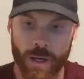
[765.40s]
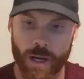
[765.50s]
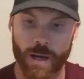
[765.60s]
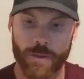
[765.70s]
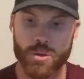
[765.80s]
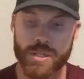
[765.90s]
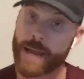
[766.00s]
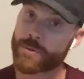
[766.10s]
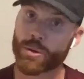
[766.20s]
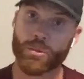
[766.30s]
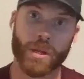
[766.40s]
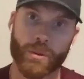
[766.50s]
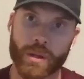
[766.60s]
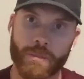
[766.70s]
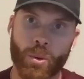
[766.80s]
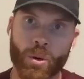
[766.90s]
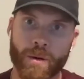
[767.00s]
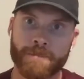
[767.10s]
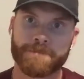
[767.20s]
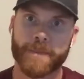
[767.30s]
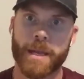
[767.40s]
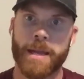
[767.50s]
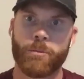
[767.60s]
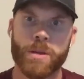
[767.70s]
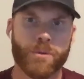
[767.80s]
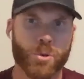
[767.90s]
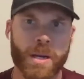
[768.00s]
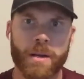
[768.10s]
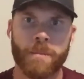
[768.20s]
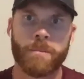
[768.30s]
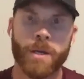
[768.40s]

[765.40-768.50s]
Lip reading: those camps are really, really important, and we've treated them